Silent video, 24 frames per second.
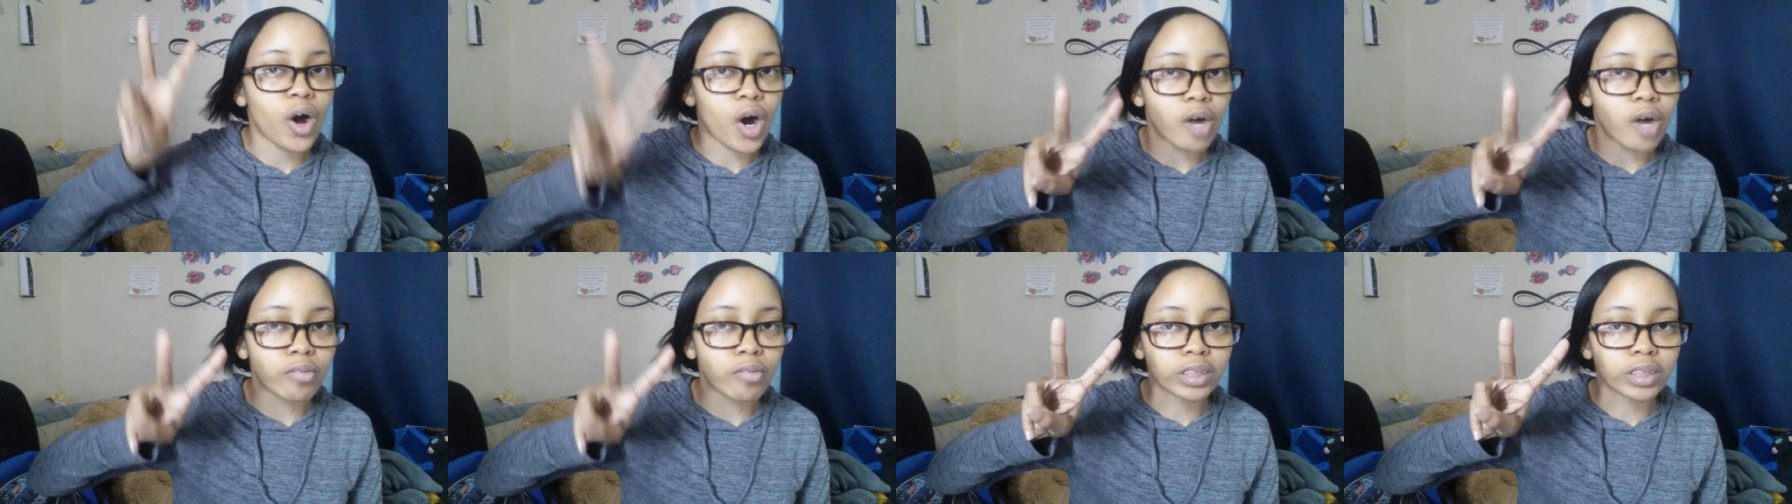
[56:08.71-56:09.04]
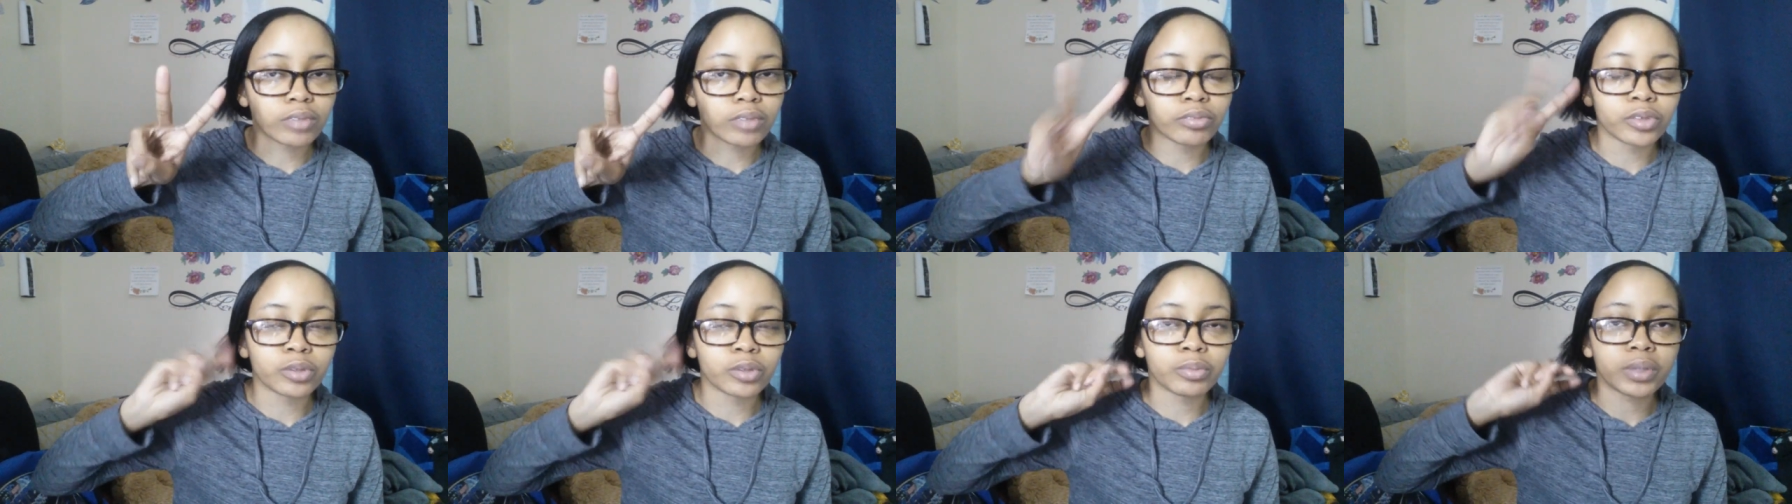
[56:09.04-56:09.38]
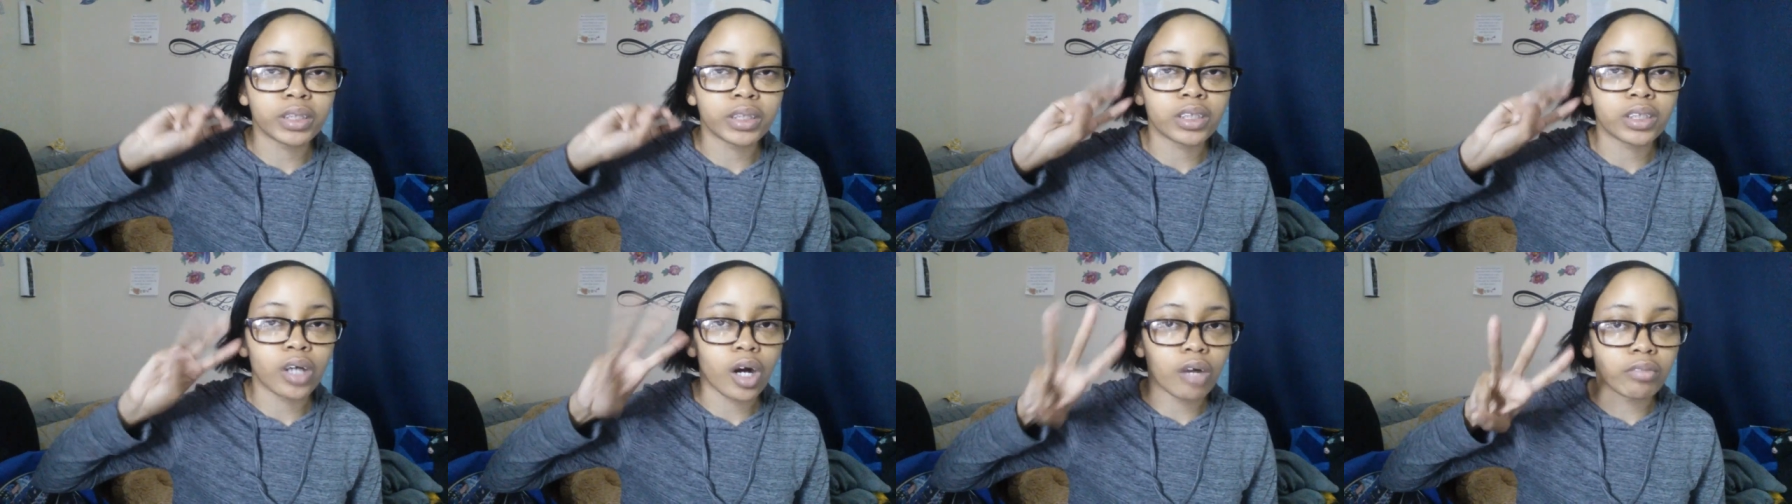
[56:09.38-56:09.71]
Harvest of
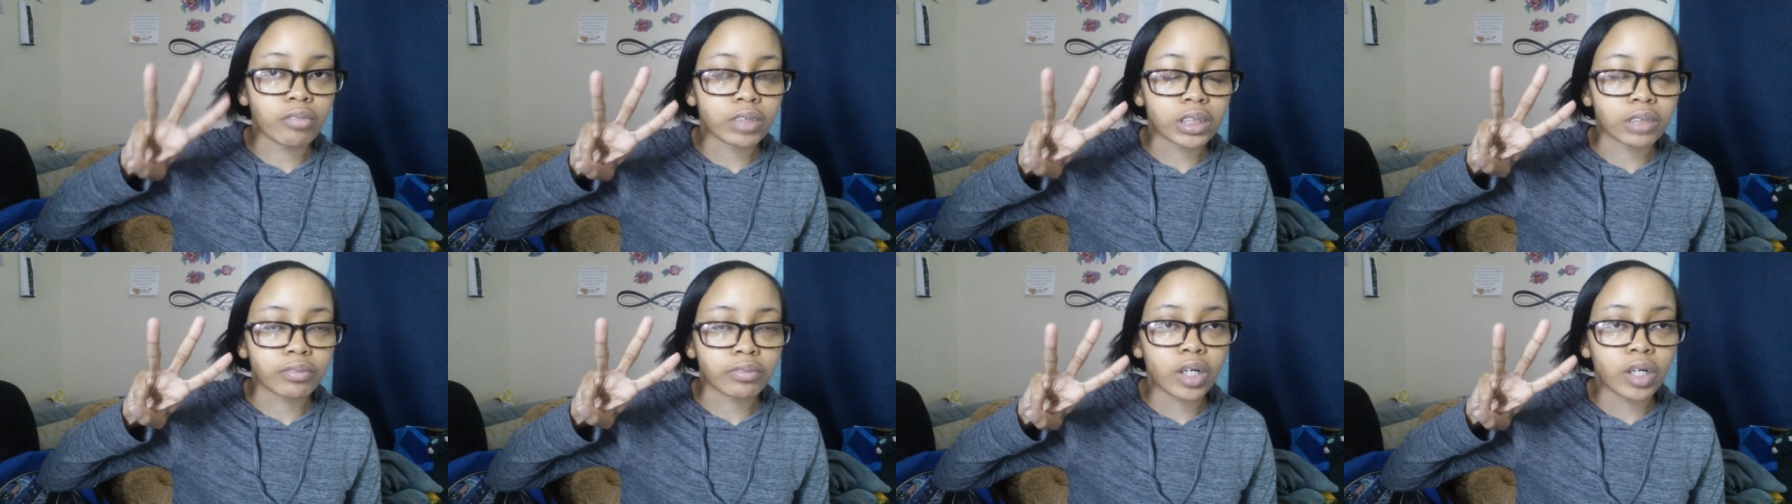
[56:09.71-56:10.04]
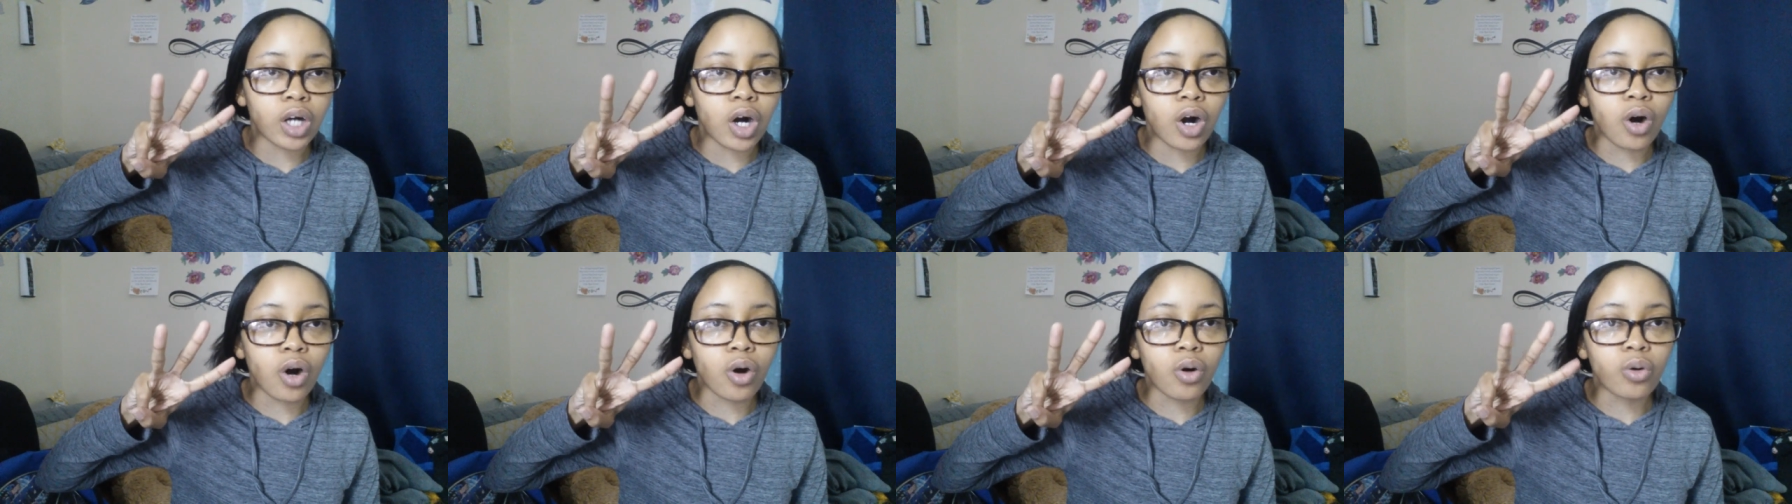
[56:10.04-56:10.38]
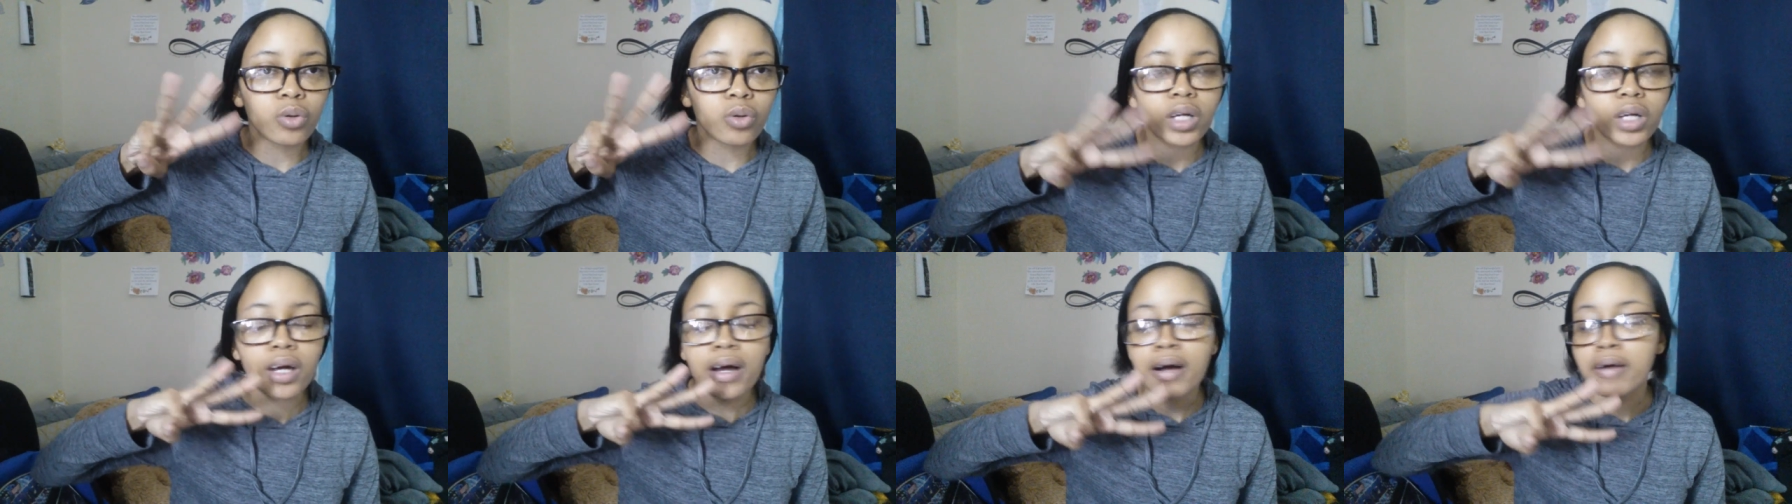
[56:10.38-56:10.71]
Rubies, Harvest of
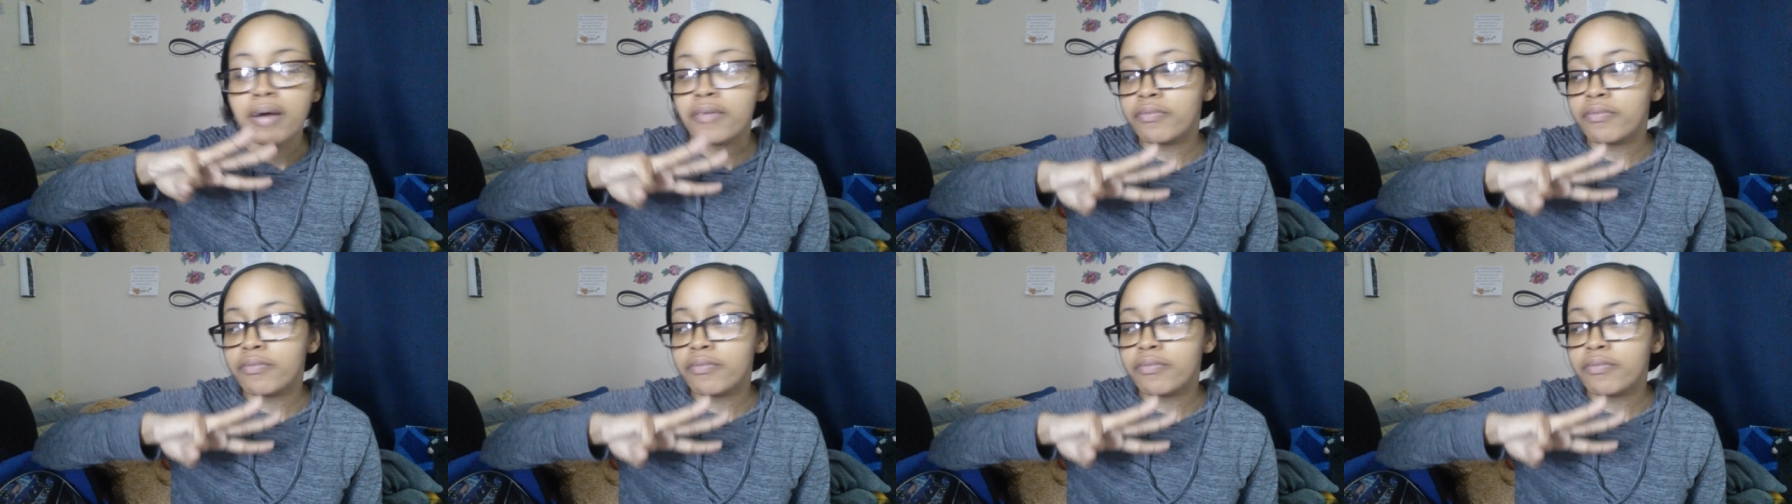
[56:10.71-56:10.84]
Gold,